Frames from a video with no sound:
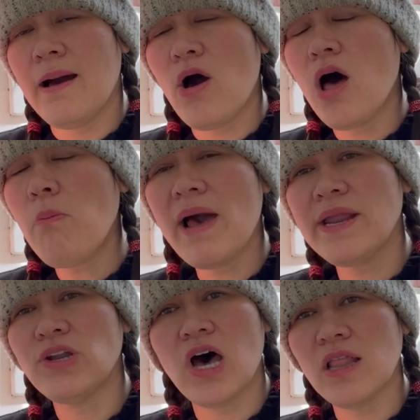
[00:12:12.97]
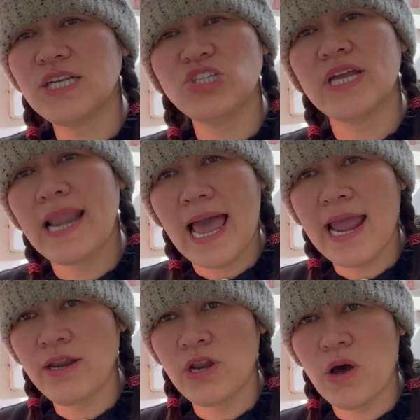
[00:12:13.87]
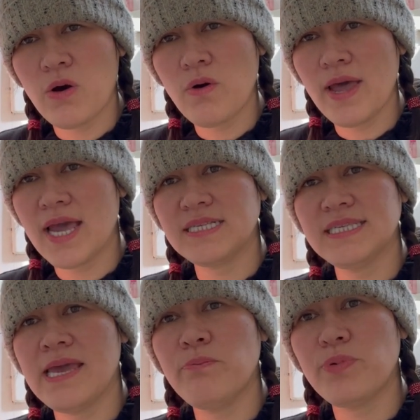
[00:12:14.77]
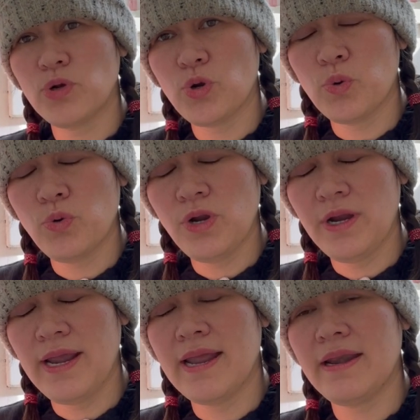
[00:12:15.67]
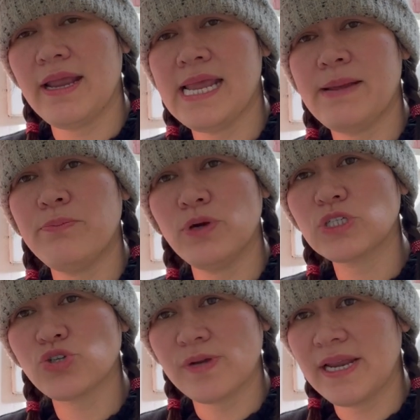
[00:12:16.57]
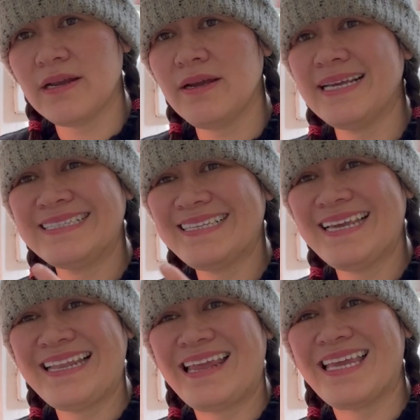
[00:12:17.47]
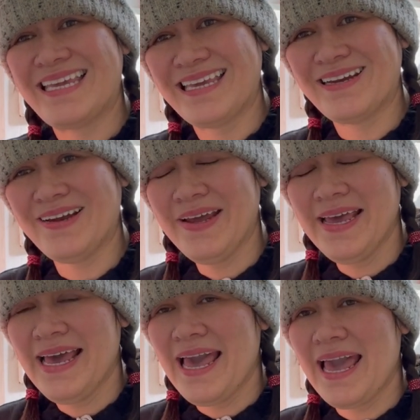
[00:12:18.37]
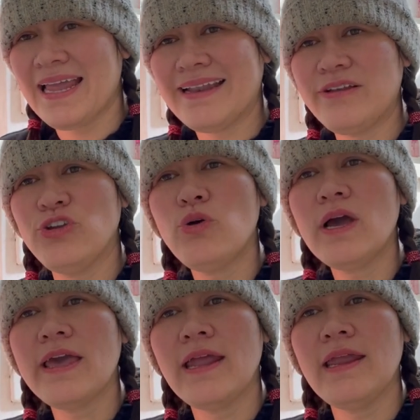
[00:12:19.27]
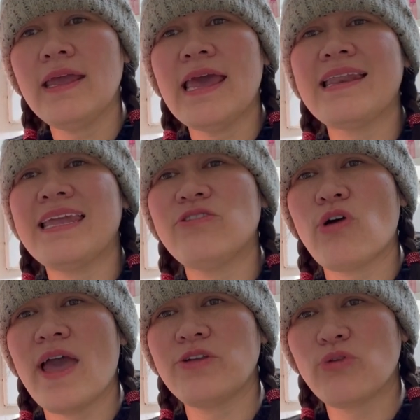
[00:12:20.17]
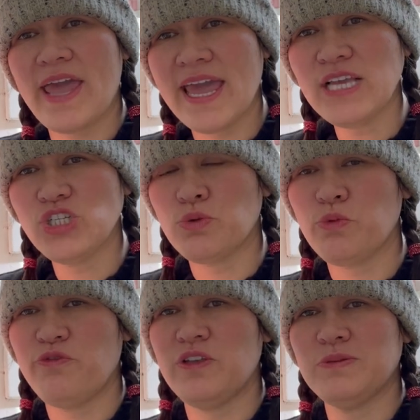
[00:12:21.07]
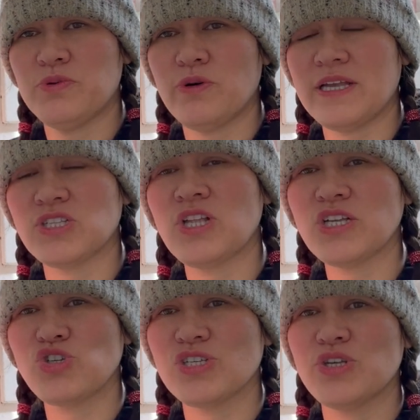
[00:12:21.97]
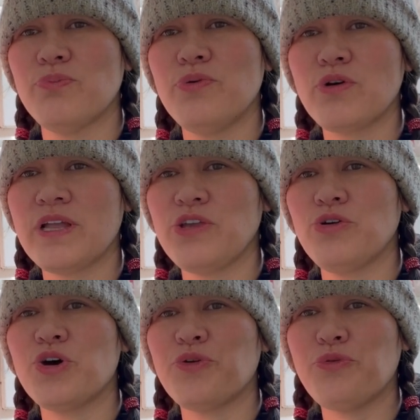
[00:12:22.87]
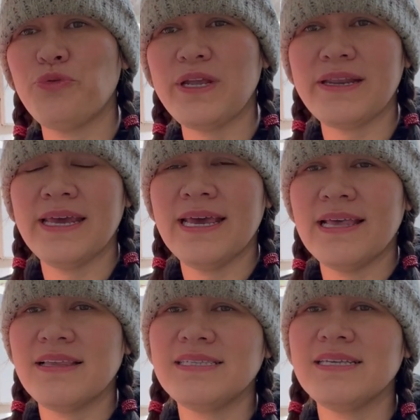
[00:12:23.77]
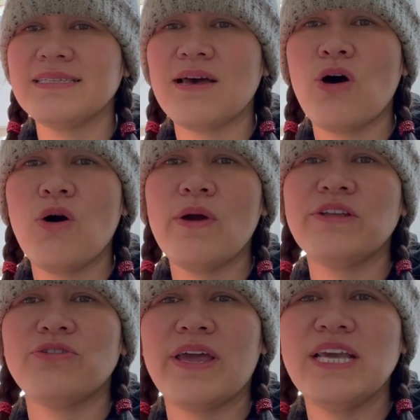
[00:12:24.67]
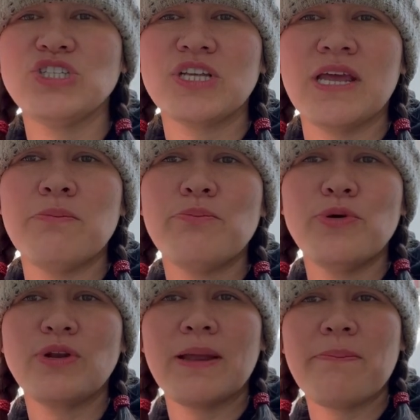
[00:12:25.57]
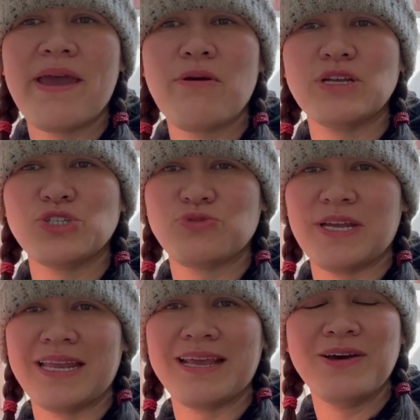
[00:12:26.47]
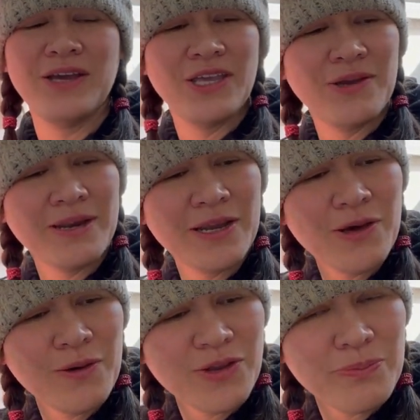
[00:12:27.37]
all my knowledge that I know as a bird owner and a bird trainer is in here. And you are getting an education with this book. It's not just a book that you're gonna read. This is a whole education in bird and parrot training. You wanna go on your